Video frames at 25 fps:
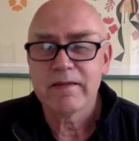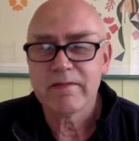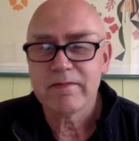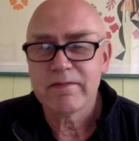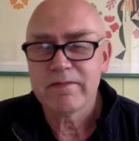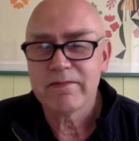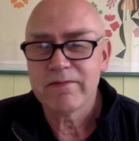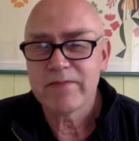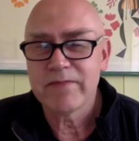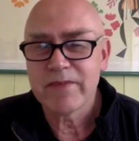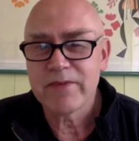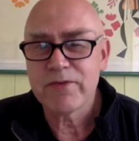
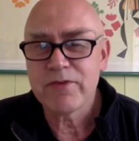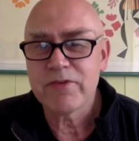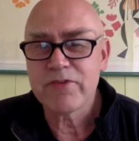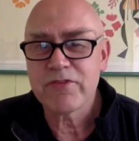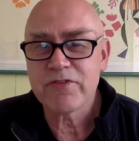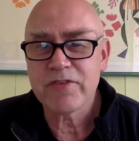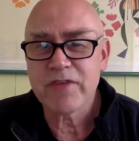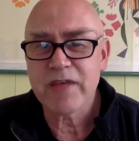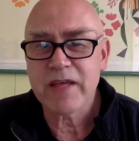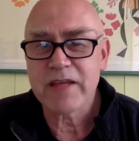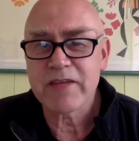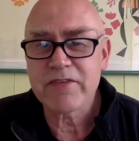there
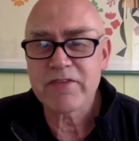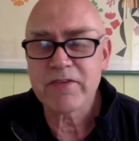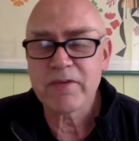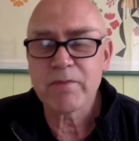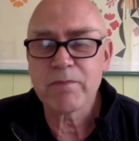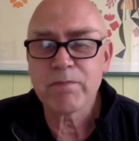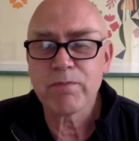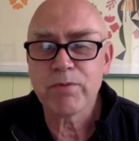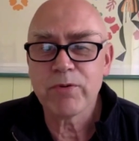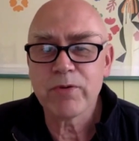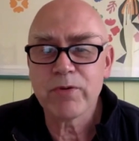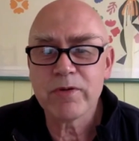is, at some
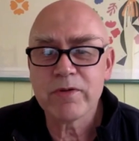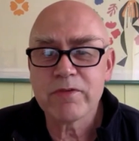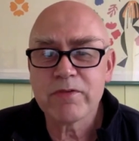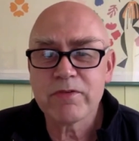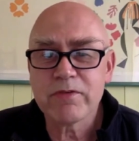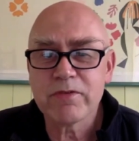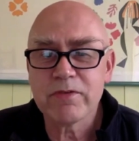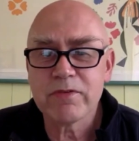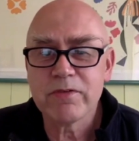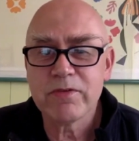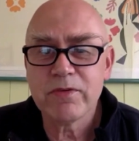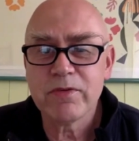point,
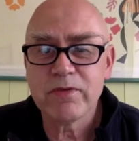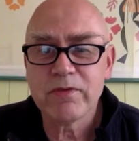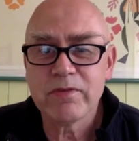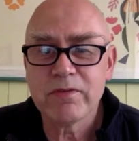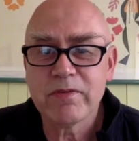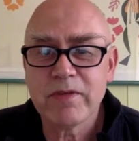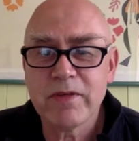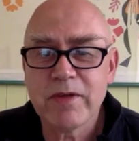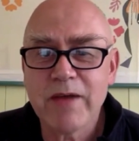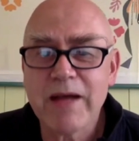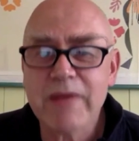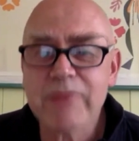
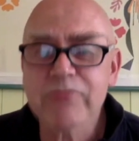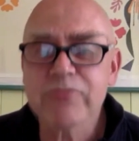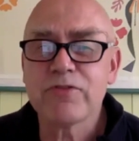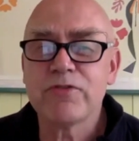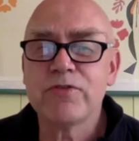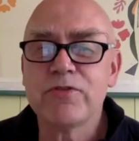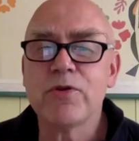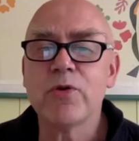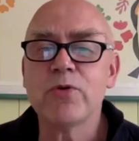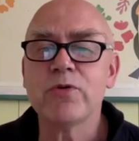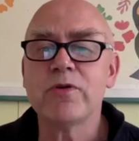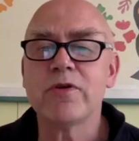you have to
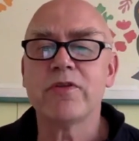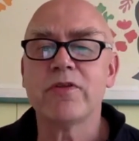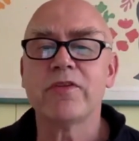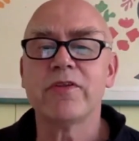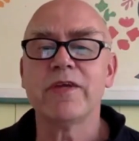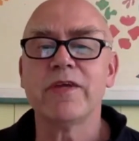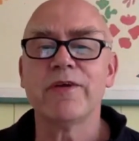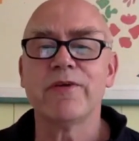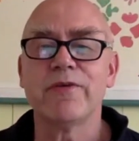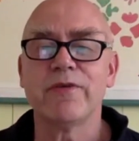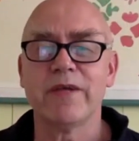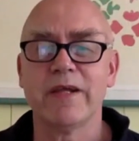know the
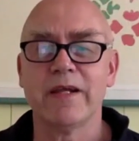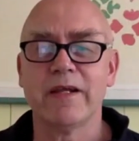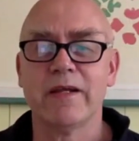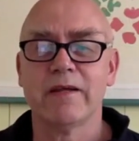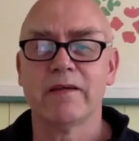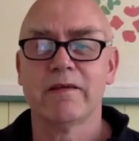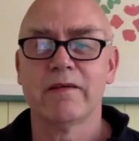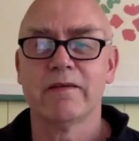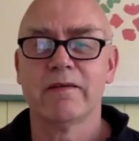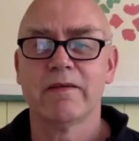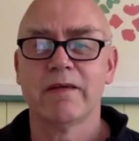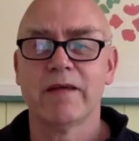theory
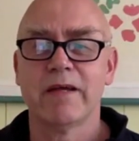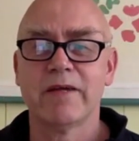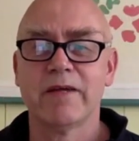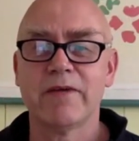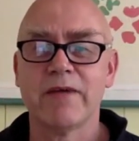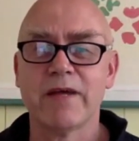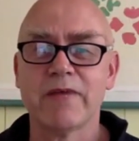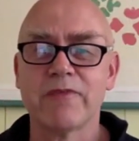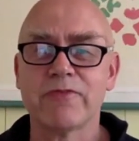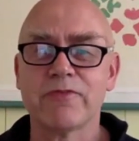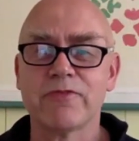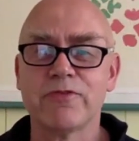and you
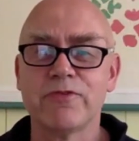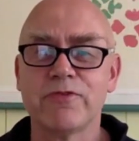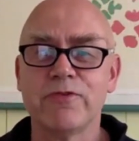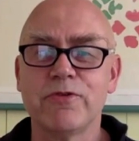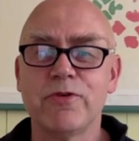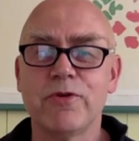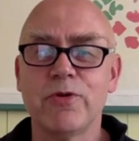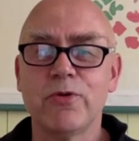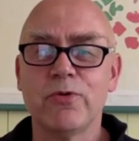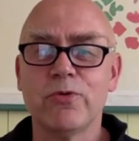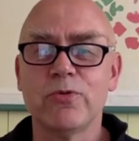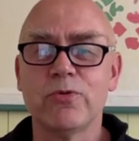have to
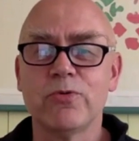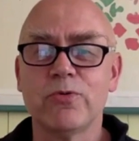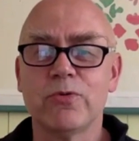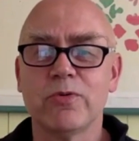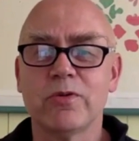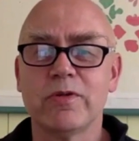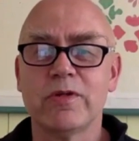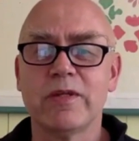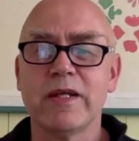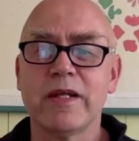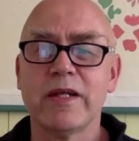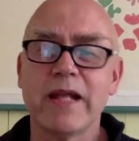know
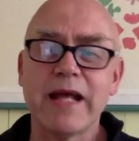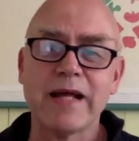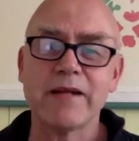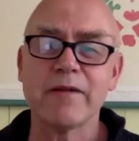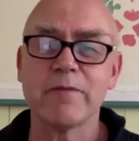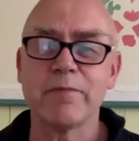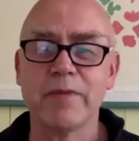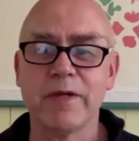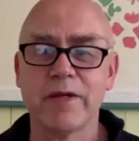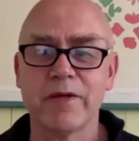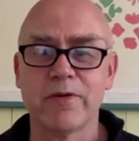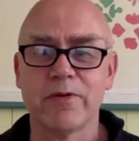the
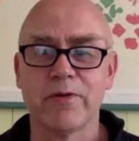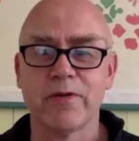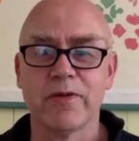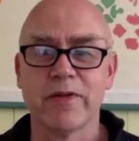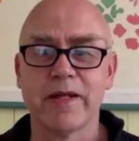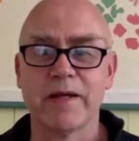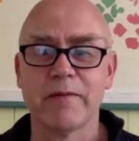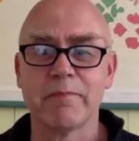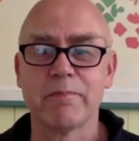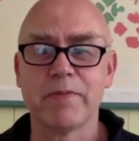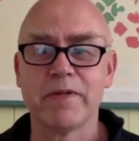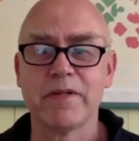anatomy and all
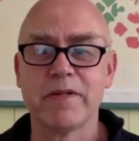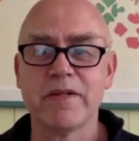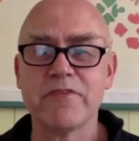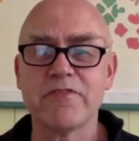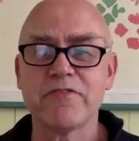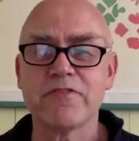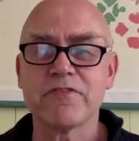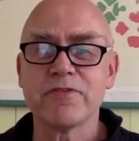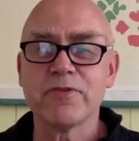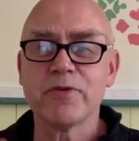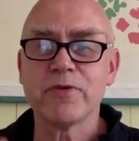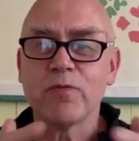that, but this
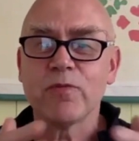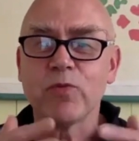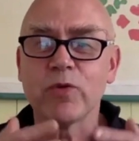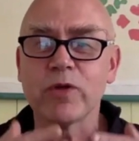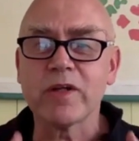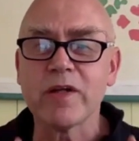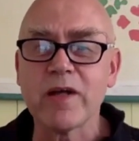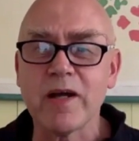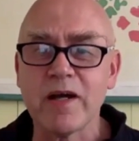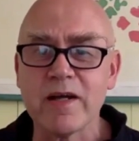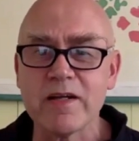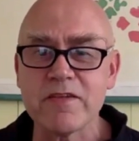is not what
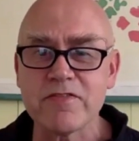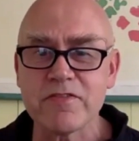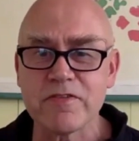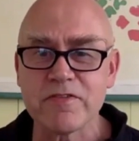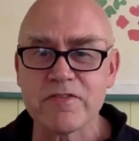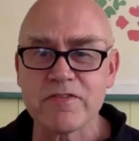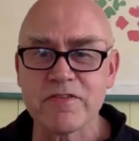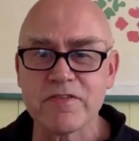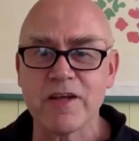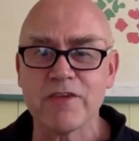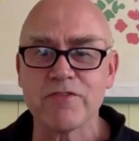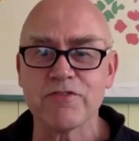guides the
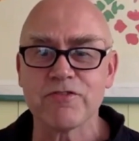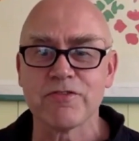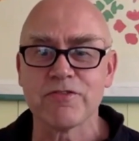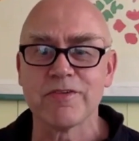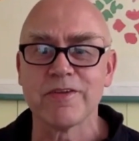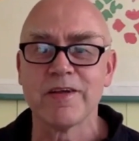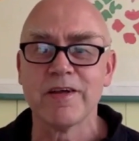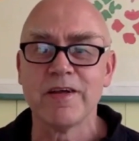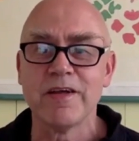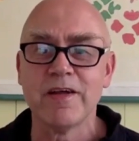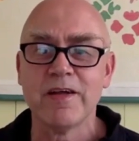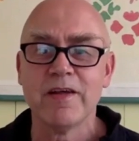session.
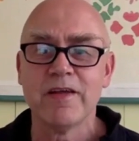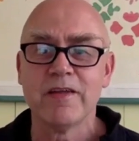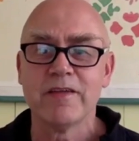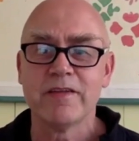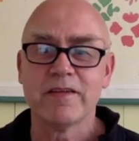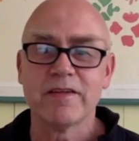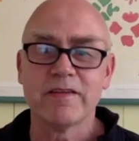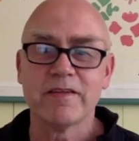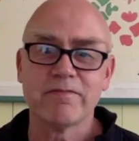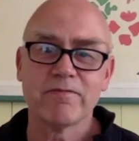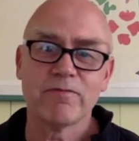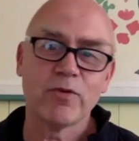
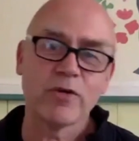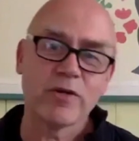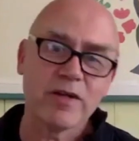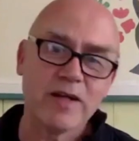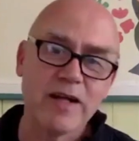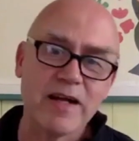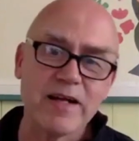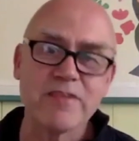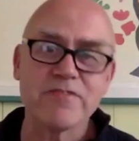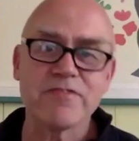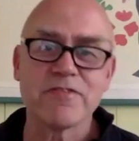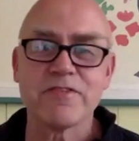What
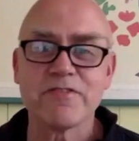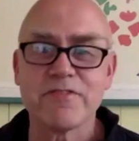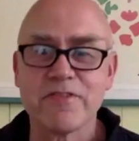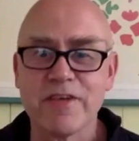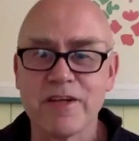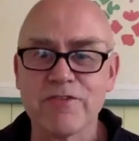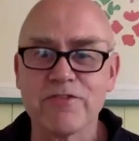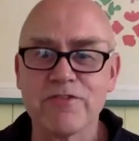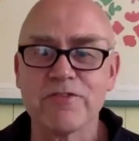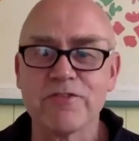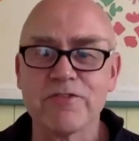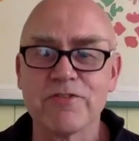guides the
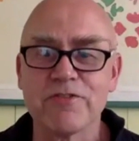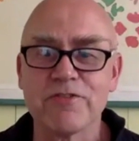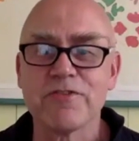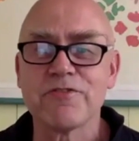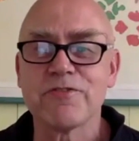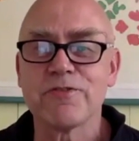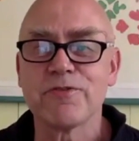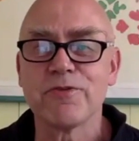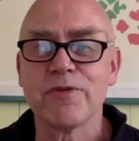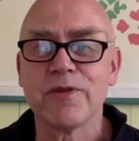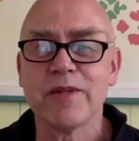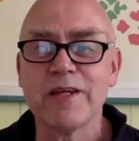session is the
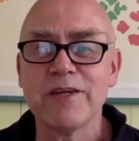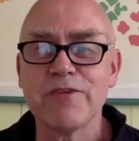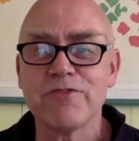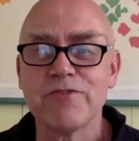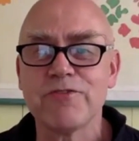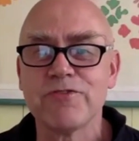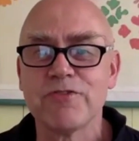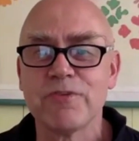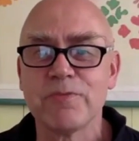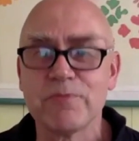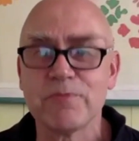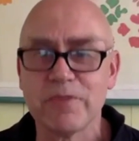
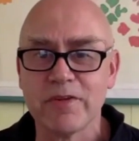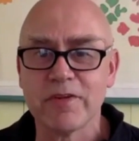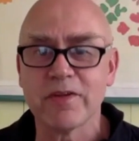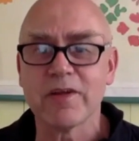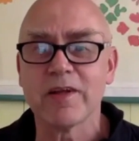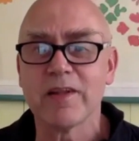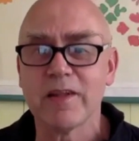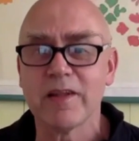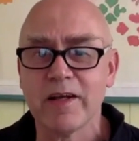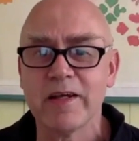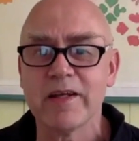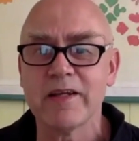relationship to the
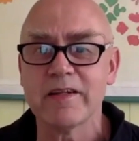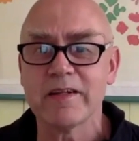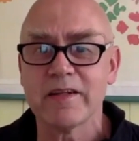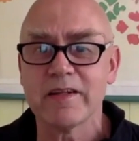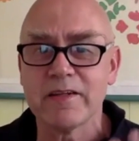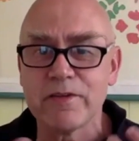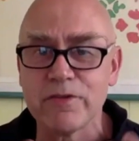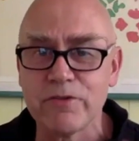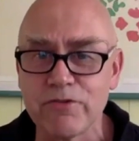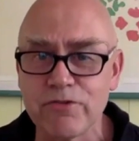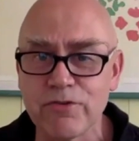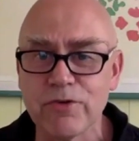client and the
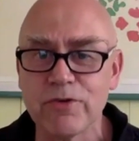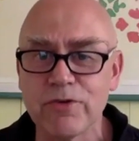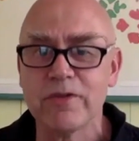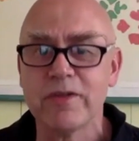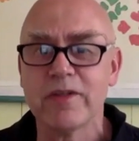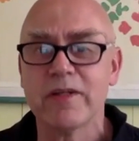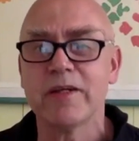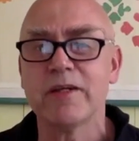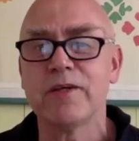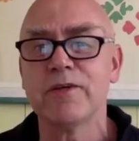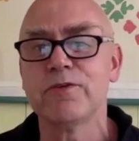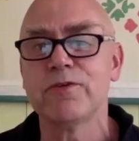journey
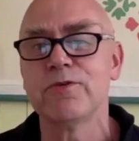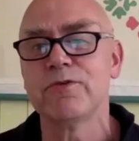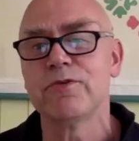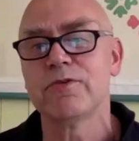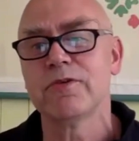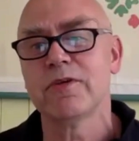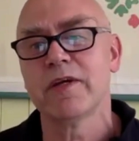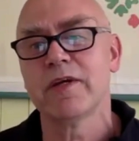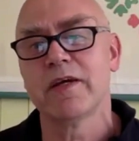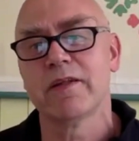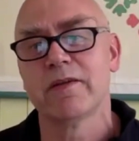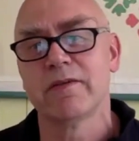that you do together.